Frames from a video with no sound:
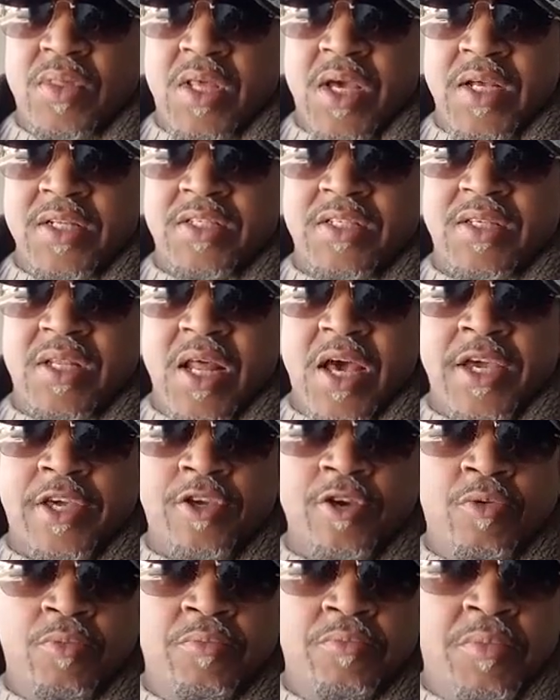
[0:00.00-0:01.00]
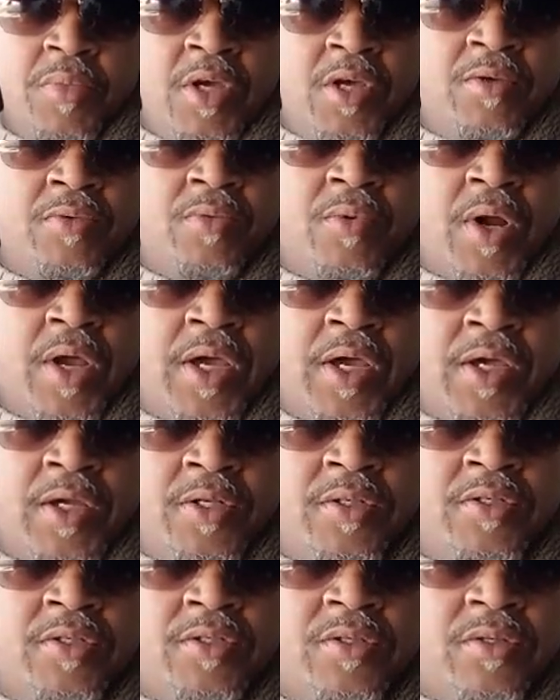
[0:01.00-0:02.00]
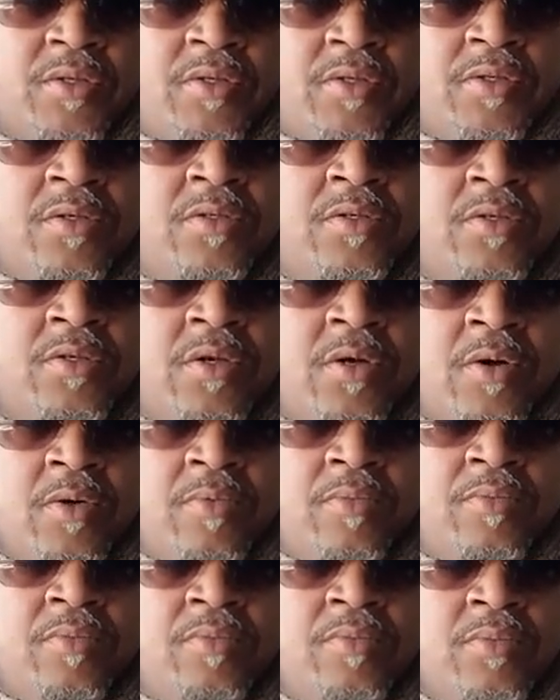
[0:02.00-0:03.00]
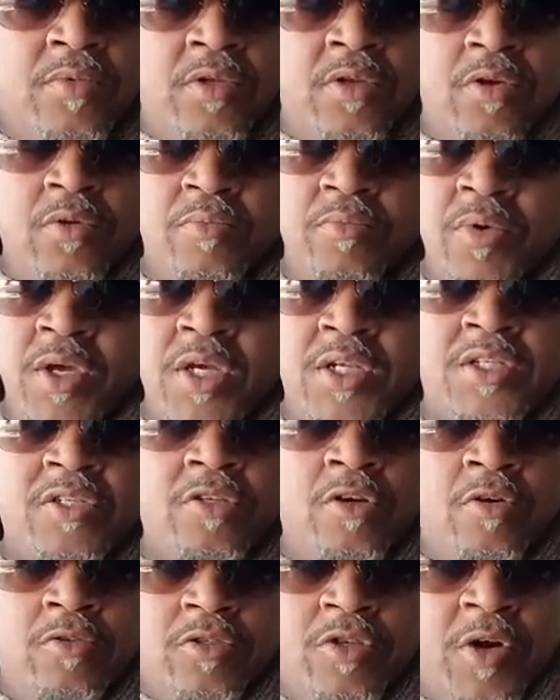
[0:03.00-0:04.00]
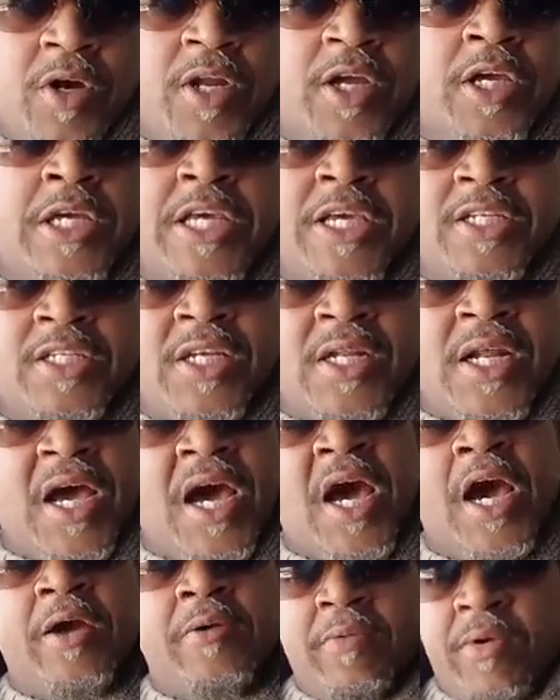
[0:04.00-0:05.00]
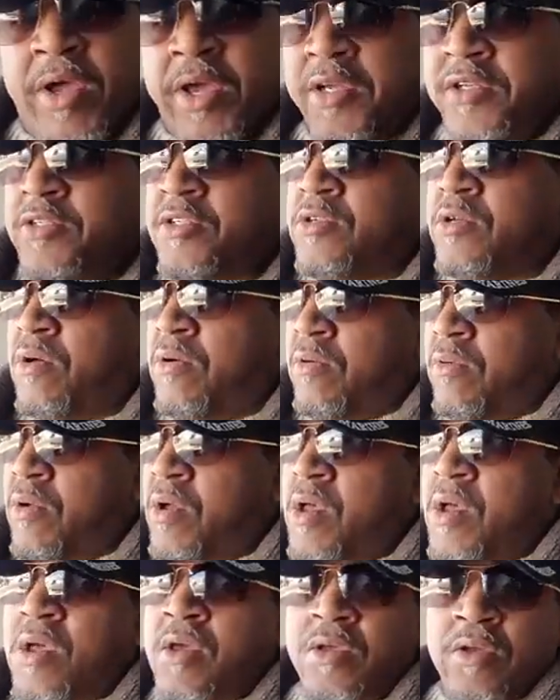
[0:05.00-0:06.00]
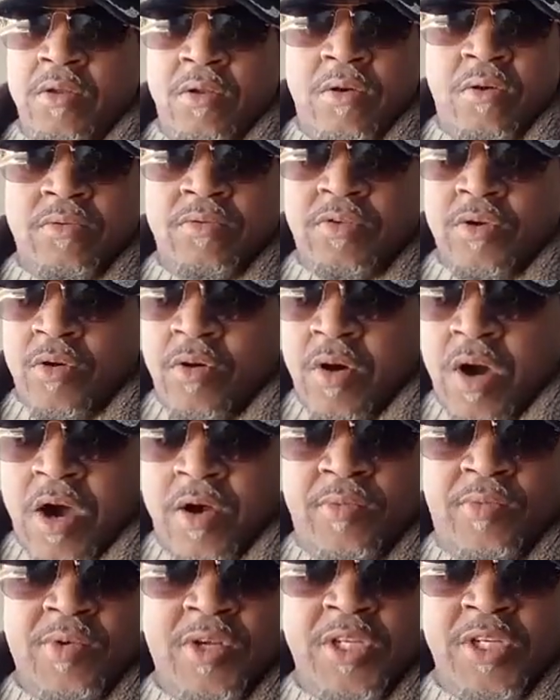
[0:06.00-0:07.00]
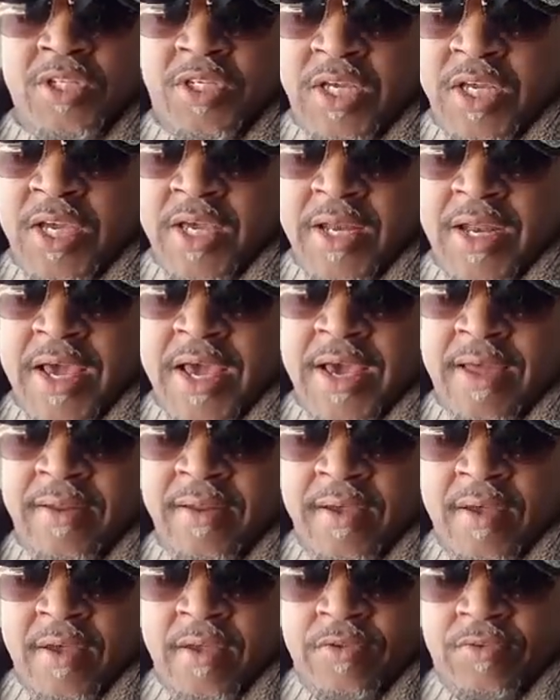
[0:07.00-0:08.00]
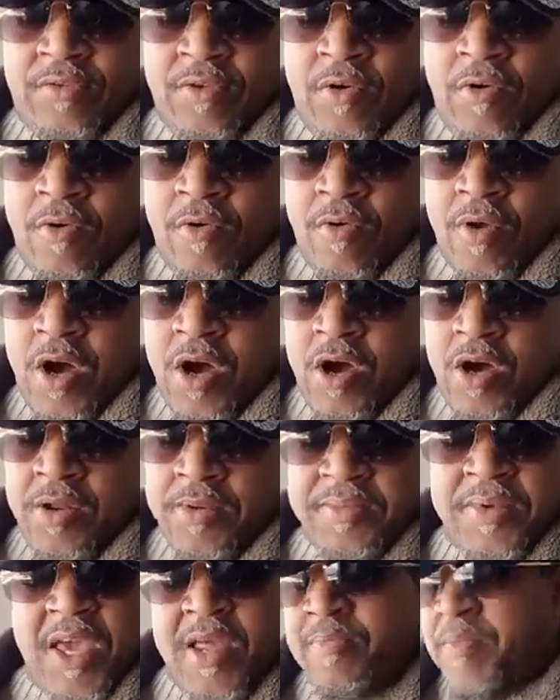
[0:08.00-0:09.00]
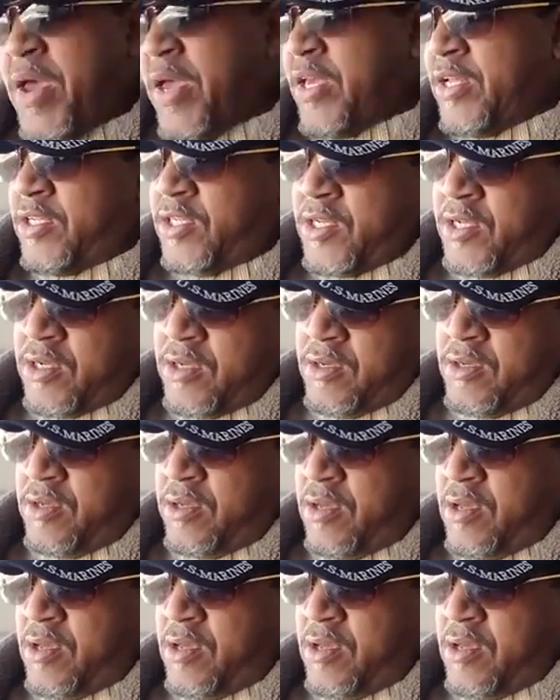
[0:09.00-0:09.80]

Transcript: that's like your mid range, mid, trying to get to the high range. So, so I really digging that. So getting back into,